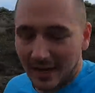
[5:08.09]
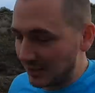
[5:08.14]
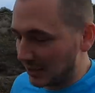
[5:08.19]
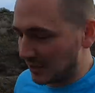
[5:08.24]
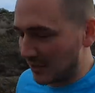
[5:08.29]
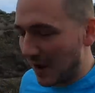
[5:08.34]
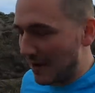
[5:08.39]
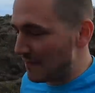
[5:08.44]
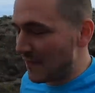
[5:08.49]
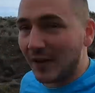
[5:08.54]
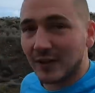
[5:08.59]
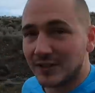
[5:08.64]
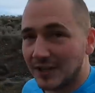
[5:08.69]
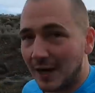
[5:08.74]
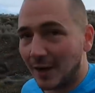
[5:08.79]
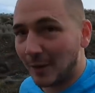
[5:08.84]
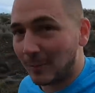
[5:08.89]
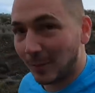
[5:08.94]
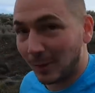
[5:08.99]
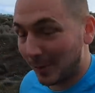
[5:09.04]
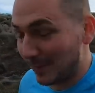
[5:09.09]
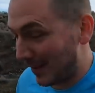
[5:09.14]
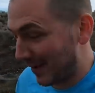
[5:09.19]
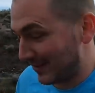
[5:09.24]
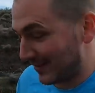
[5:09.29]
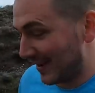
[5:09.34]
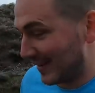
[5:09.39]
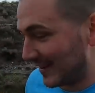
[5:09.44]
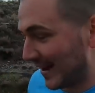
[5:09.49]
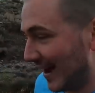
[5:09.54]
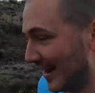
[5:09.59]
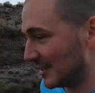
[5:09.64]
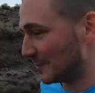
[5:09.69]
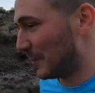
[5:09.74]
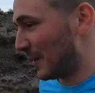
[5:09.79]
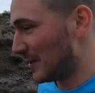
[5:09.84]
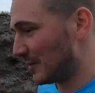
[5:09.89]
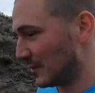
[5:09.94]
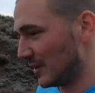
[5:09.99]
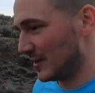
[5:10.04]
I just, I felt terrible about that, guys.
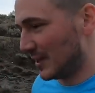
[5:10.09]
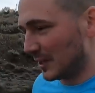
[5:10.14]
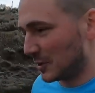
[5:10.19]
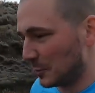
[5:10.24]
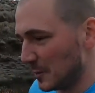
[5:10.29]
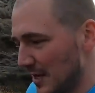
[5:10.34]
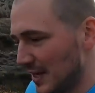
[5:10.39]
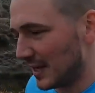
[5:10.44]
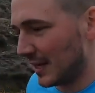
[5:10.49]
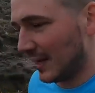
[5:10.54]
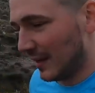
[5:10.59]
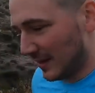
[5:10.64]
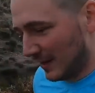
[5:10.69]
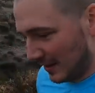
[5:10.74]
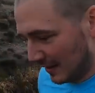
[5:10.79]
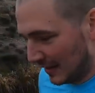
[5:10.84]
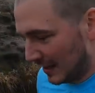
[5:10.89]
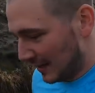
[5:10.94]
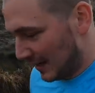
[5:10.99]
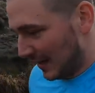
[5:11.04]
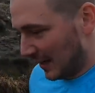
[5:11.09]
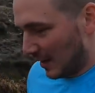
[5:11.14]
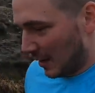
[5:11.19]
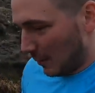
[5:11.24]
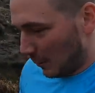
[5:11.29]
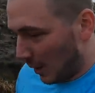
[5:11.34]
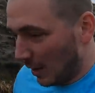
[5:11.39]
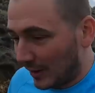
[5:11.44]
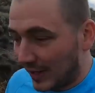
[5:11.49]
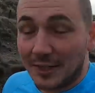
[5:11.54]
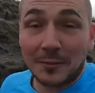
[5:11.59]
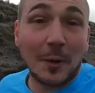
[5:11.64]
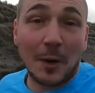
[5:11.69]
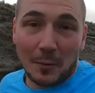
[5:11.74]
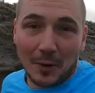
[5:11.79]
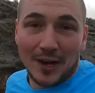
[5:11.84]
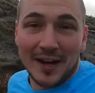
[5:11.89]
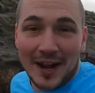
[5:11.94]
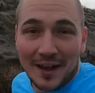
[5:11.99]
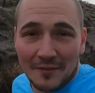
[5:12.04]
But this week, well, guess
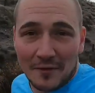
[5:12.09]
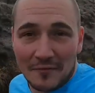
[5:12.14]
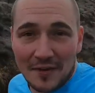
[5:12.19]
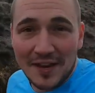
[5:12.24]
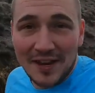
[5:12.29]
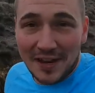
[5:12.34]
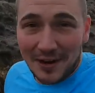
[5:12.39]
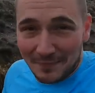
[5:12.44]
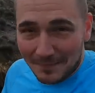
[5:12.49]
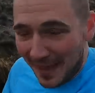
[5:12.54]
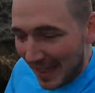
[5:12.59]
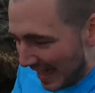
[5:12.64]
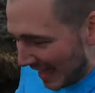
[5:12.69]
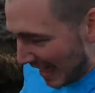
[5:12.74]
what? We're going to have a video.